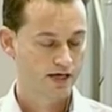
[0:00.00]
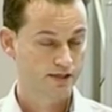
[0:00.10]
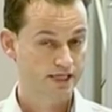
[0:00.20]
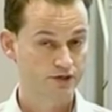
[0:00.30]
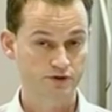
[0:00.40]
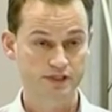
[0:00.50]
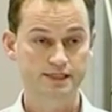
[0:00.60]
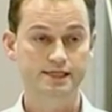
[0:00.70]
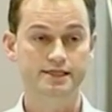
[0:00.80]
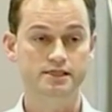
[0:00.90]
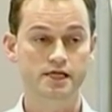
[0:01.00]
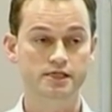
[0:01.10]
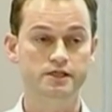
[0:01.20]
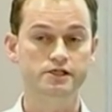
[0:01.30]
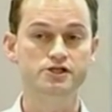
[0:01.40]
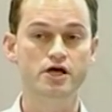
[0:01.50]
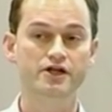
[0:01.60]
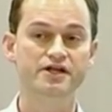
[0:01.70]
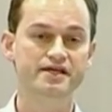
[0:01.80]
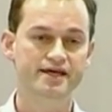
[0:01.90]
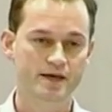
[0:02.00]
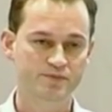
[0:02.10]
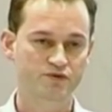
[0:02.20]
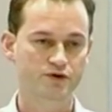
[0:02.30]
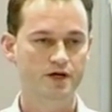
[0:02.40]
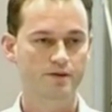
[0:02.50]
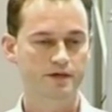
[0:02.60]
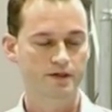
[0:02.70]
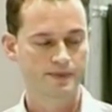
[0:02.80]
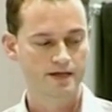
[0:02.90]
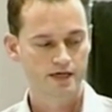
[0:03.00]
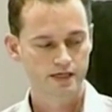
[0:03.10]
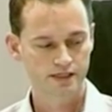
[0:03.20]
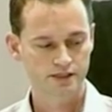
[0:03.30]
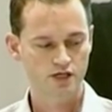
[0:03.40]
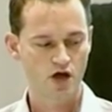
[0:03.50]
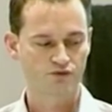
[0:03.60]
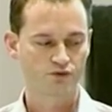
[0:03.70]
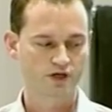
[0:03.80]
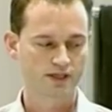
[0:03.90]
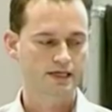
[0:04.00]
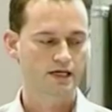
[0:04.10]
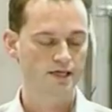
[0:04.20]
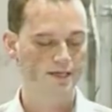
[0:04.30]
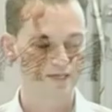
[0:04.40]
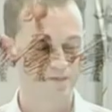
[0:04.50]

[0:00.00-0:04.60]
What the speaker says: Central sensitization is not an epiphenomenon. It's of real clinical